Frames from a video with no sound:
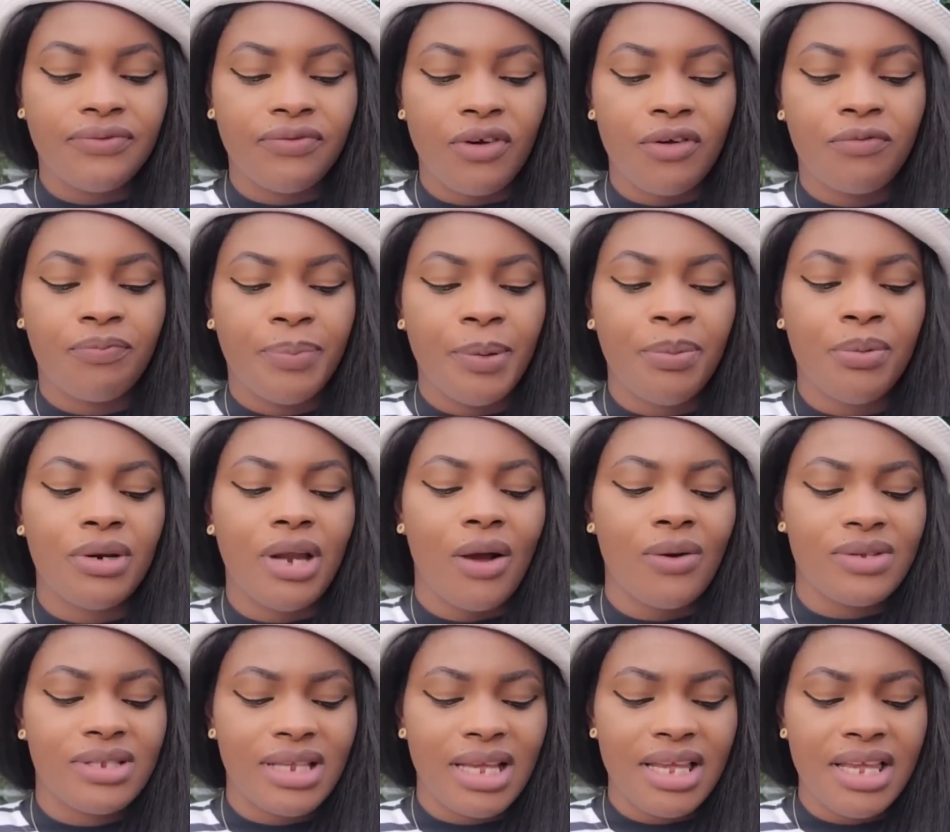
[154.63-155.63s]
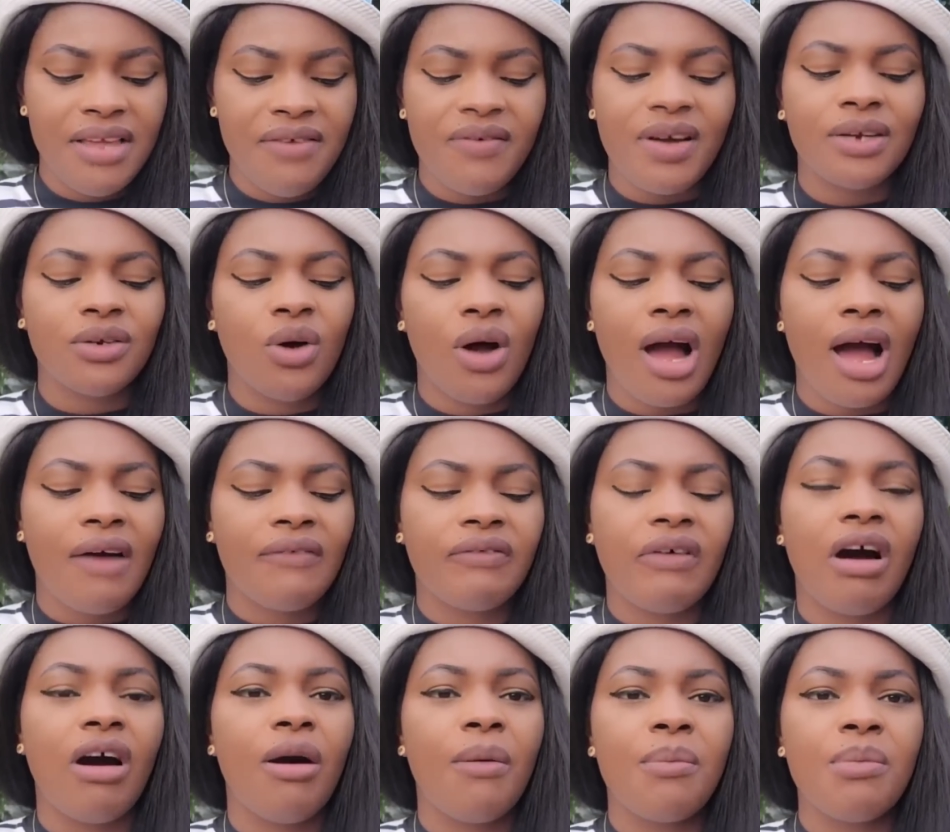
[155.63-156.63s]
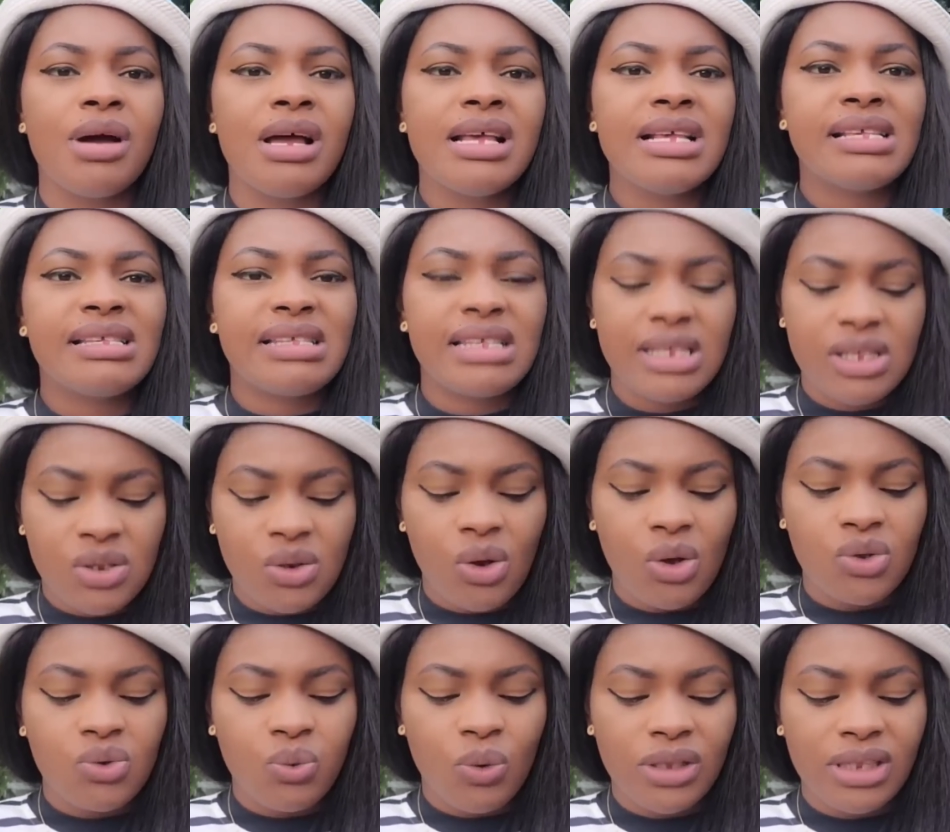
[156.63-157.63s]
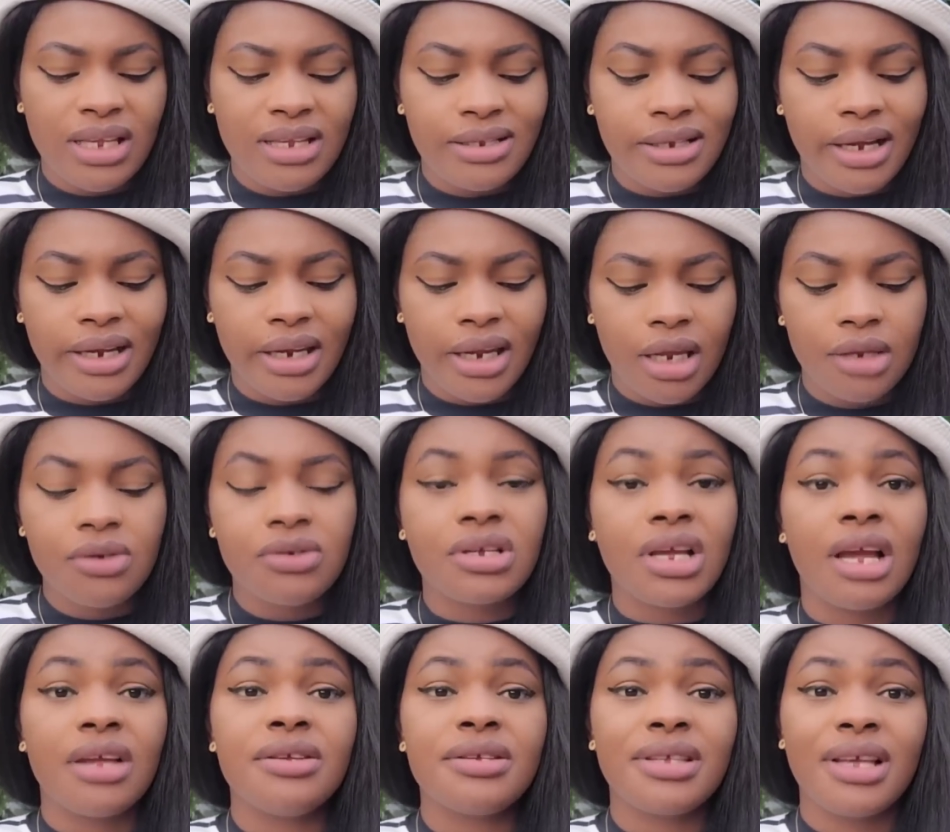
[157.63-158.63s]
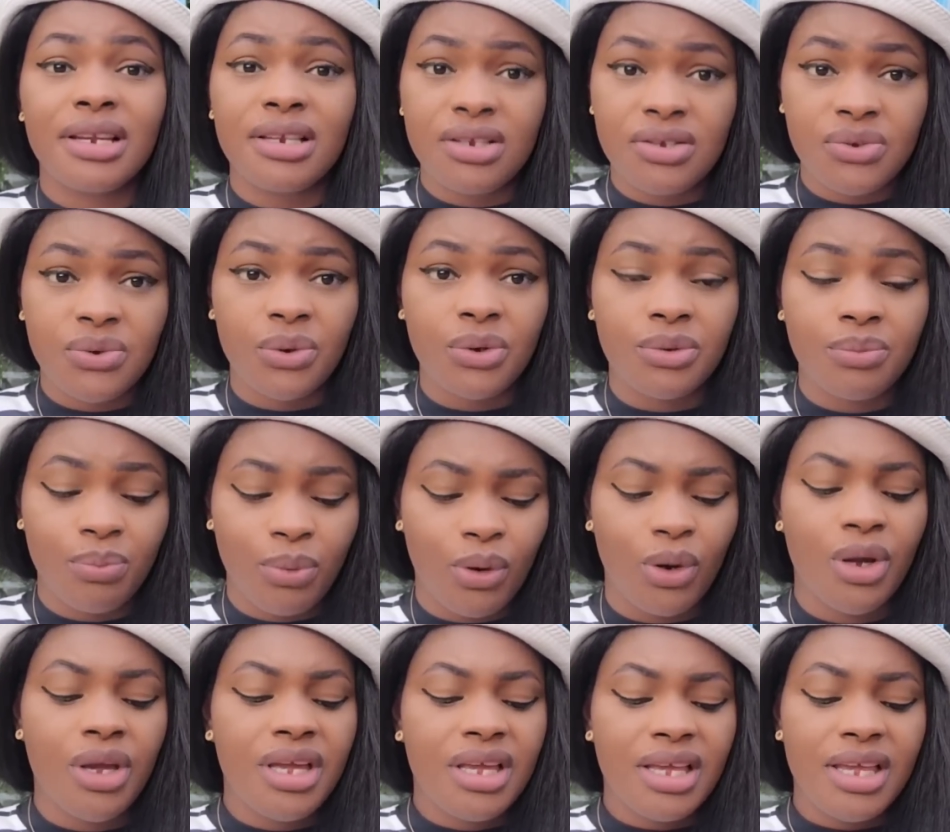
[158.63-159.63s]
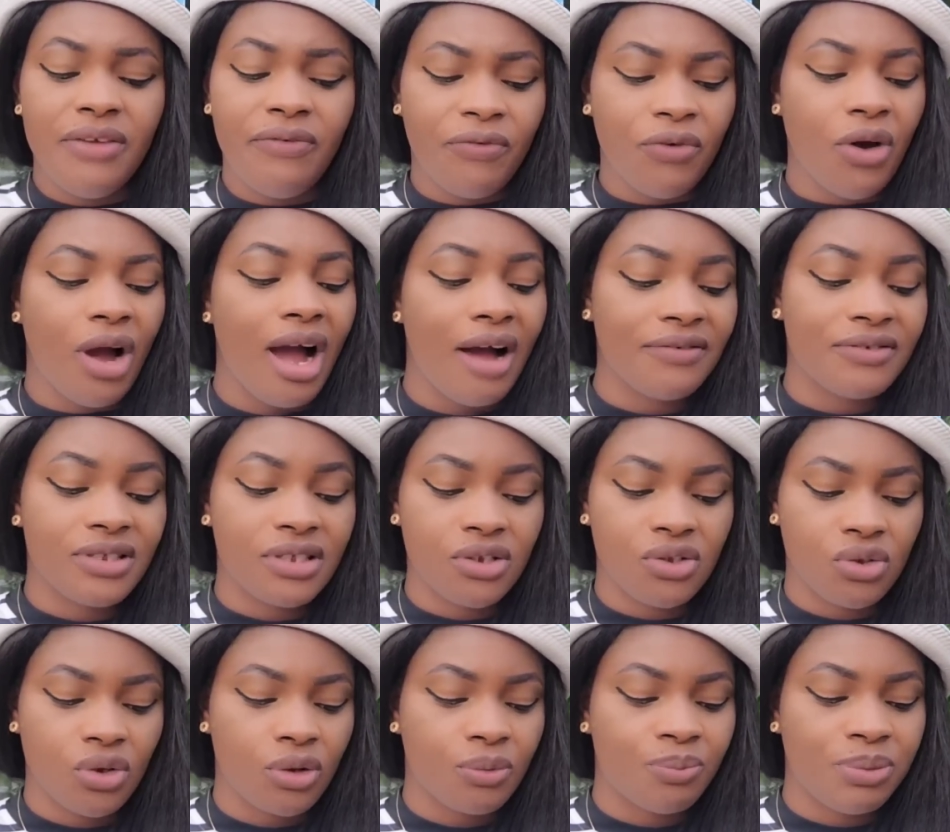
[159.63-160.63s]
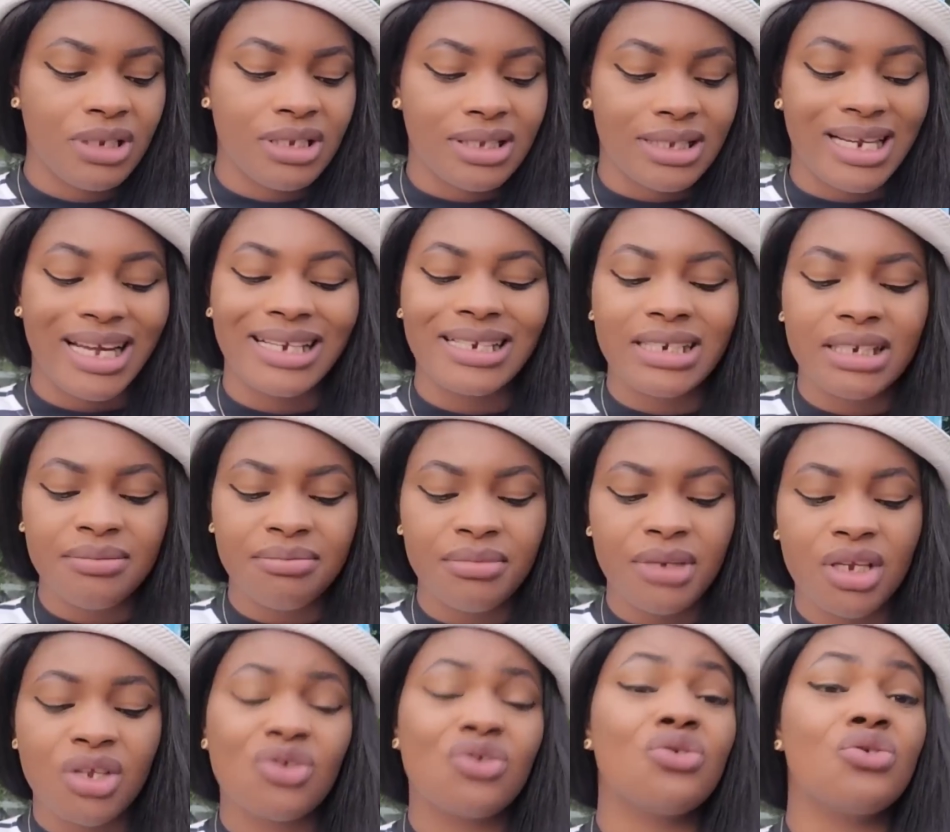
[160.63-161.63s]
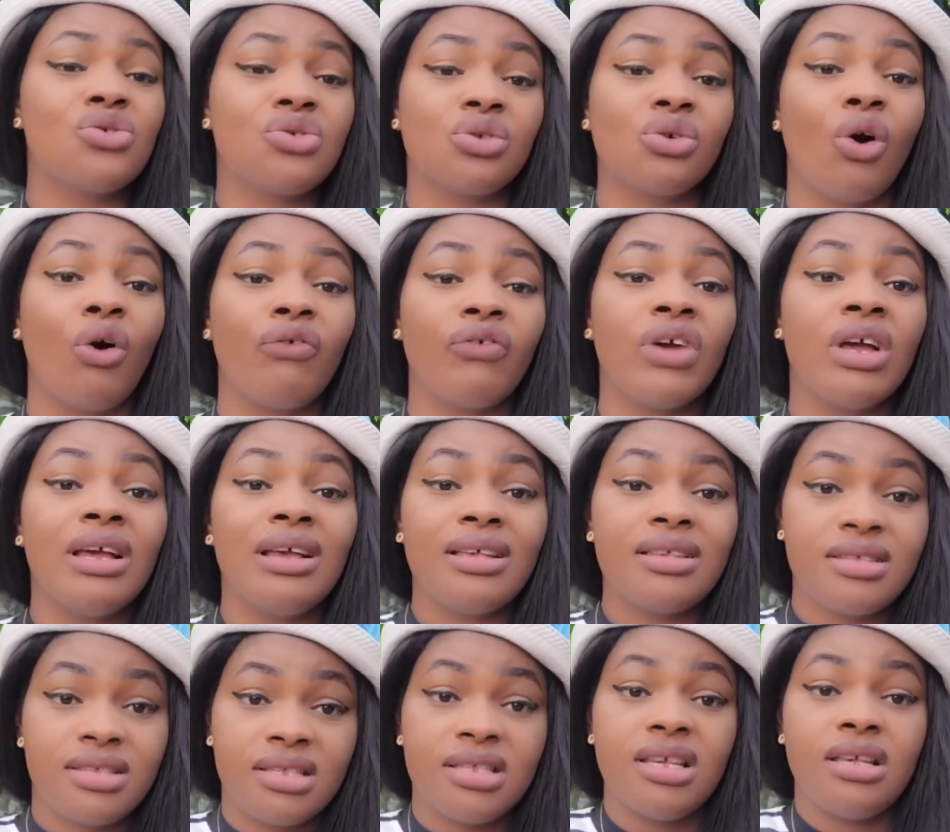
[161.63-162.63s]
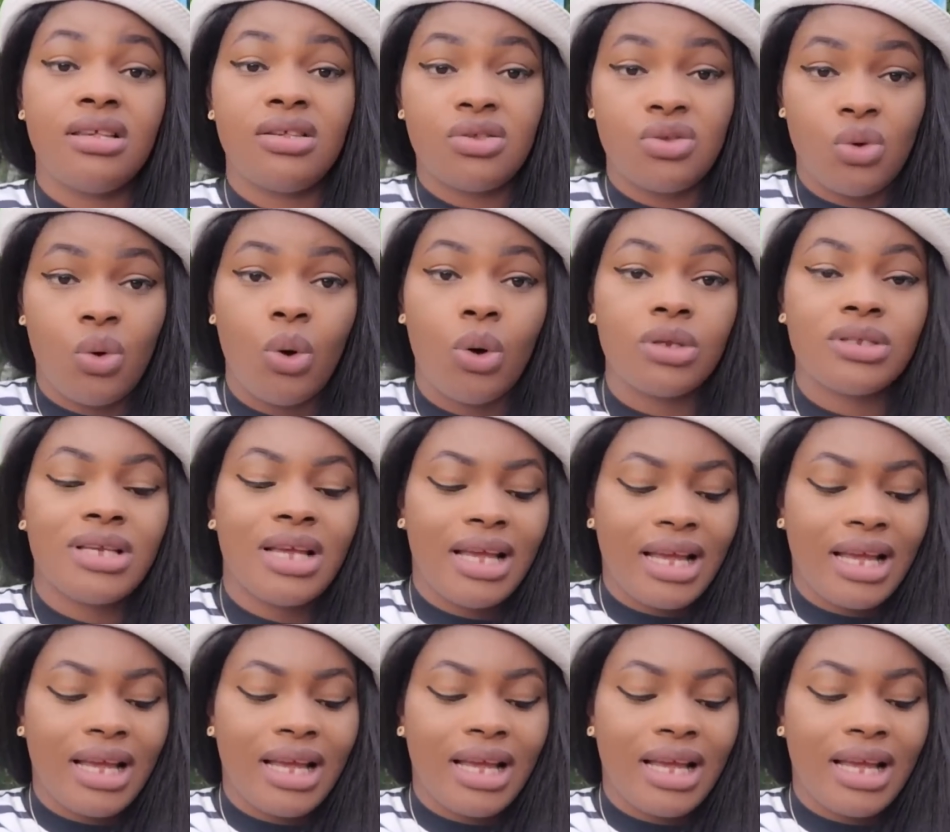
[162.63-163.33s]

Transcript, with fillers: For people that will say, if I don't have sea salt, what else can I use? Can use any salt, but if you have sea salt, please kindly make use of sea salt.